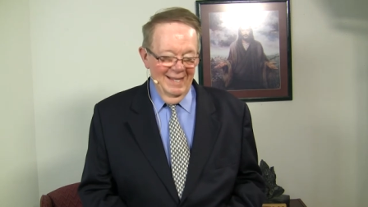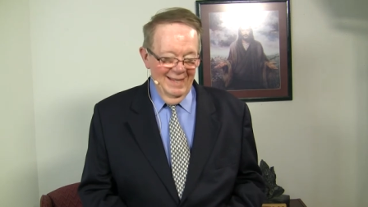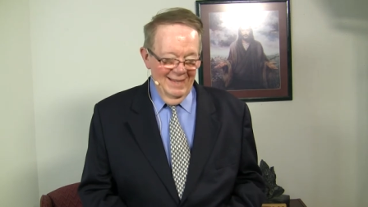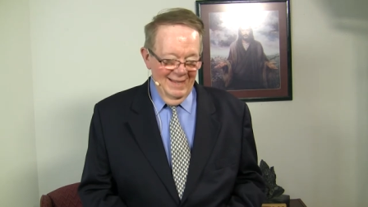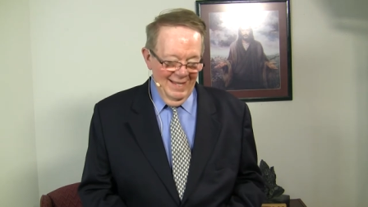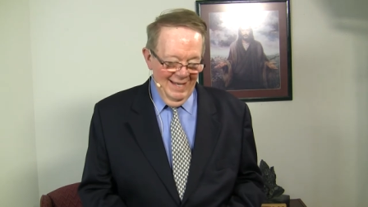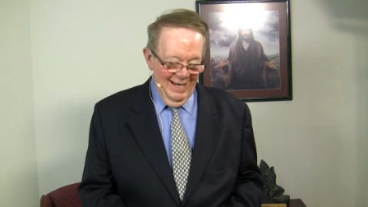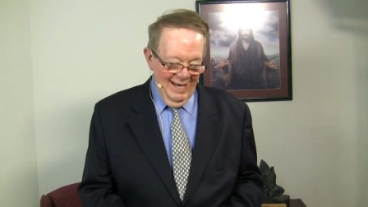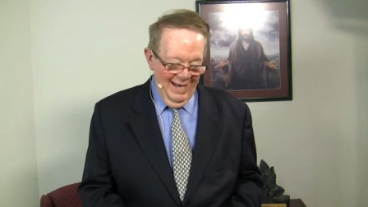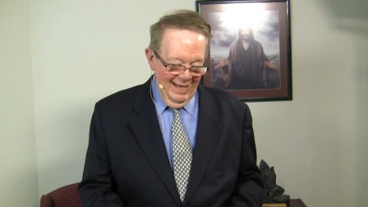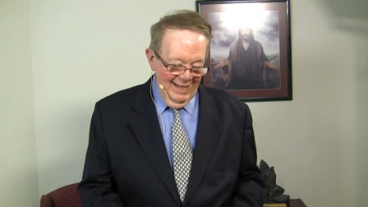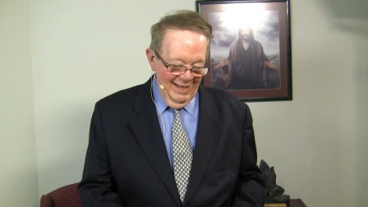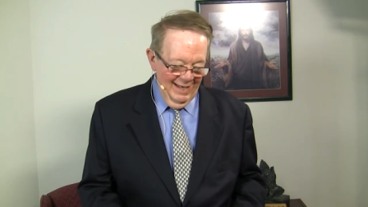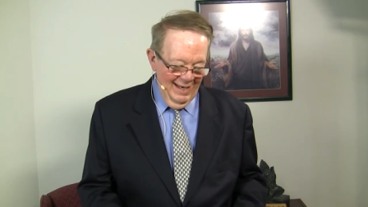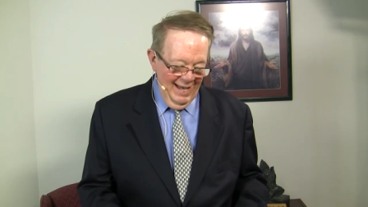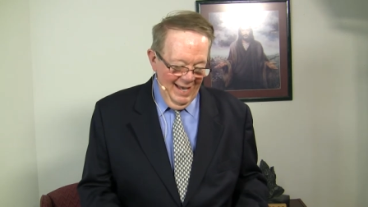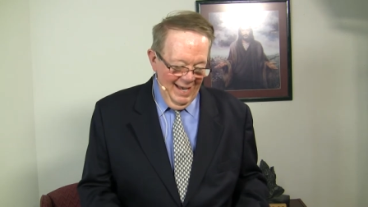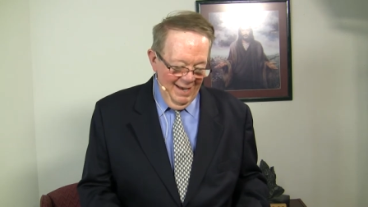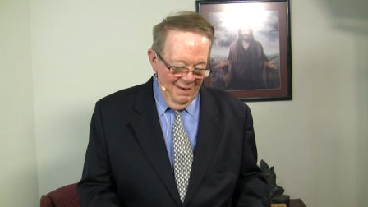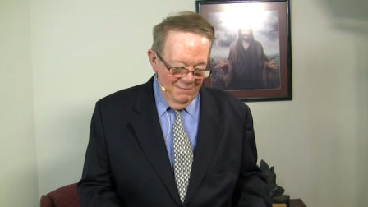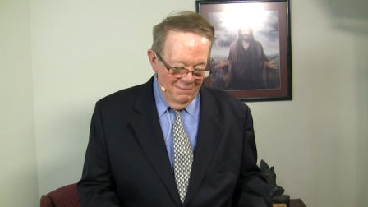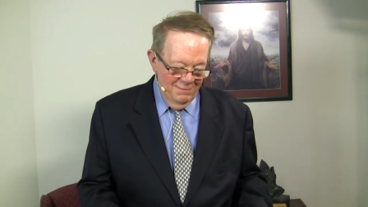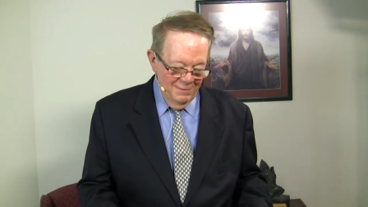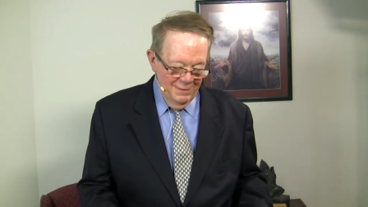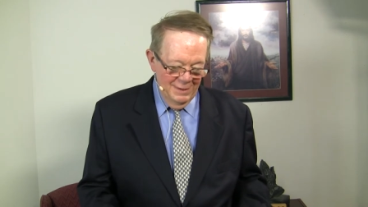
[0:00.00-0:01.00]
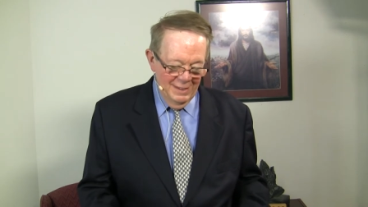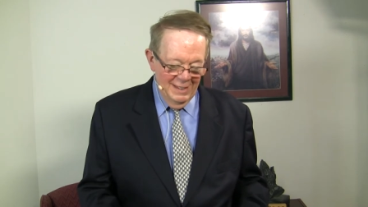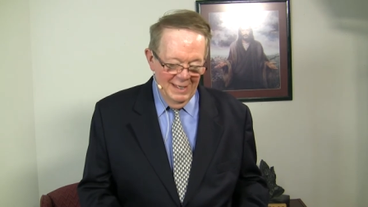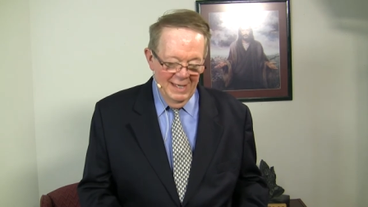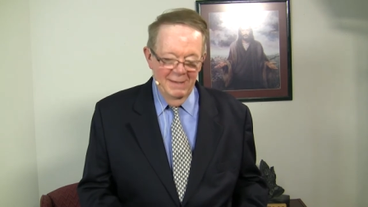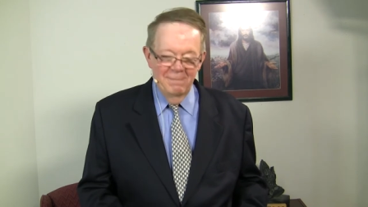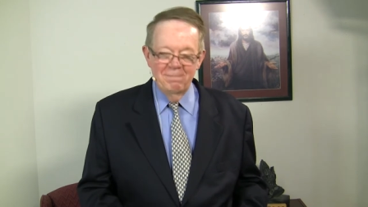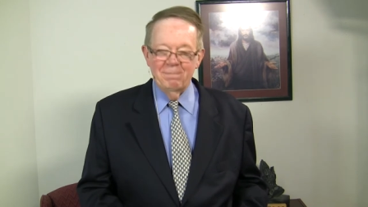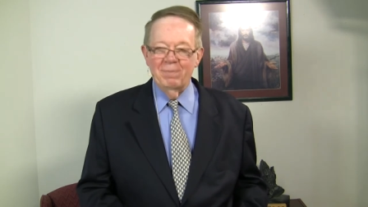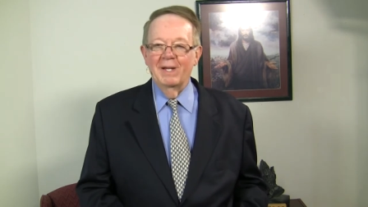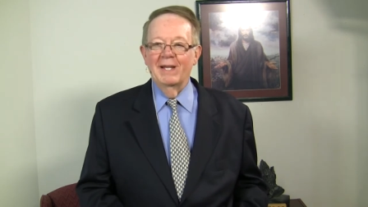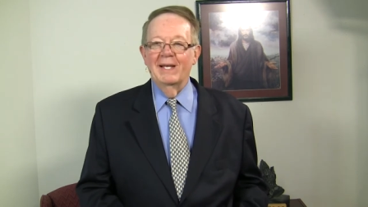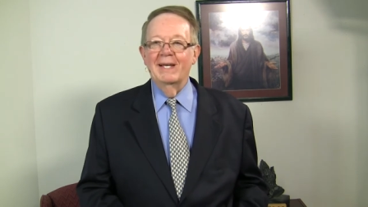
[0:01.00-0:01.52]
that I laugh
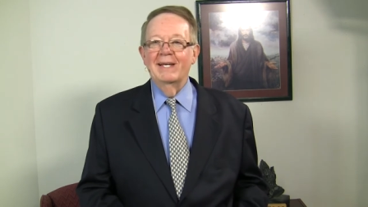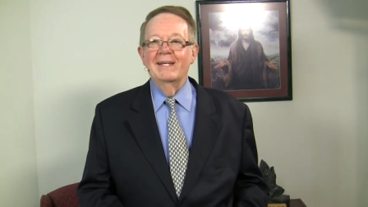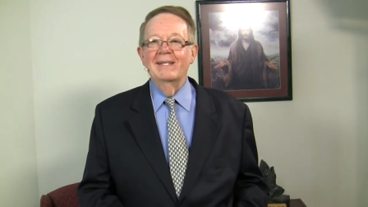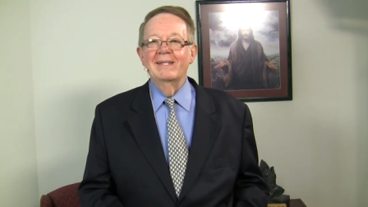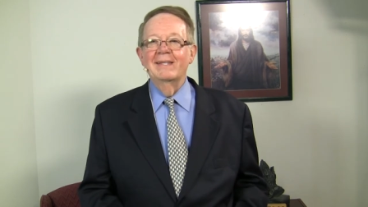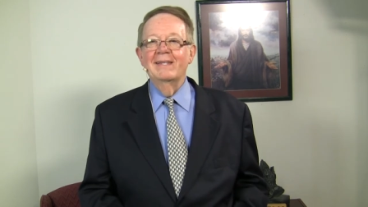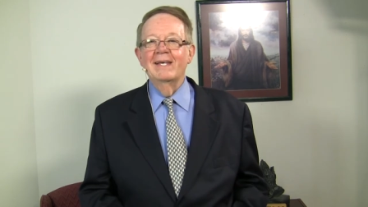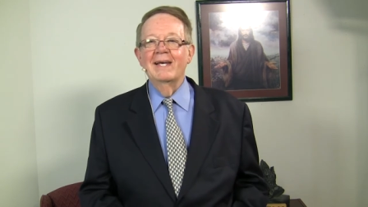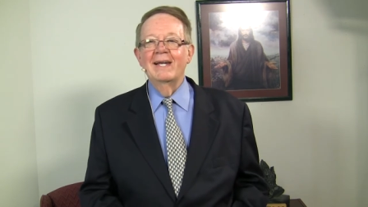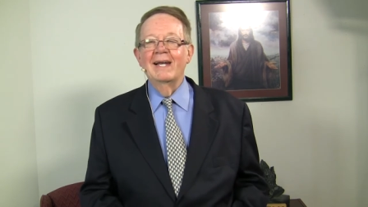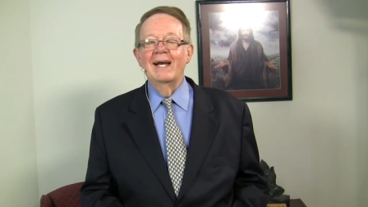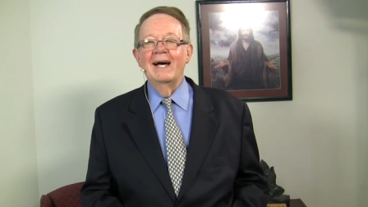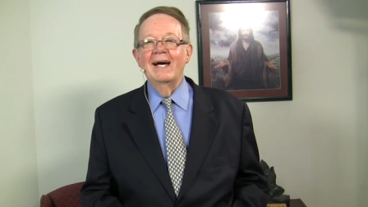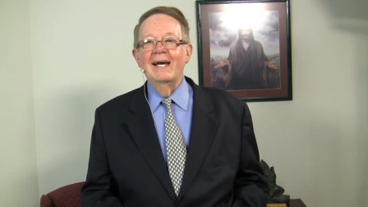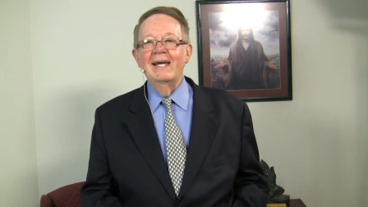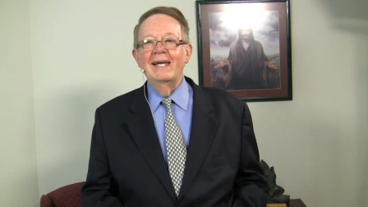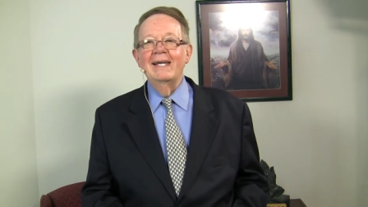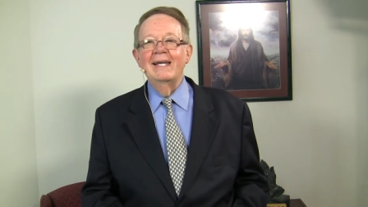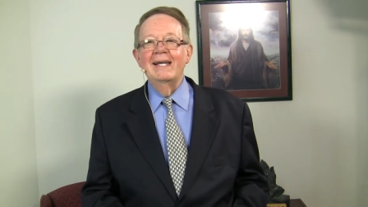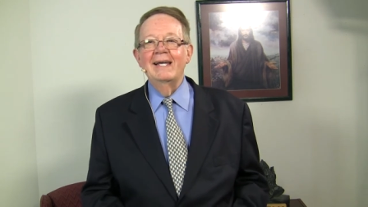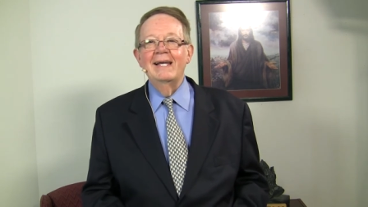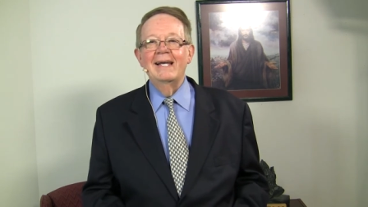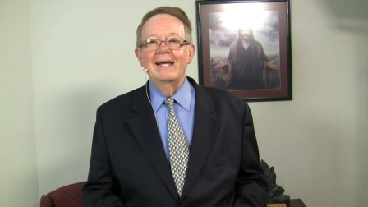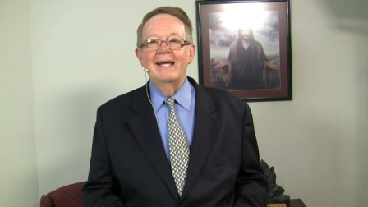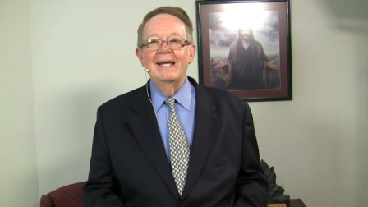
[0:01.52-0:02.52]
deeply, that I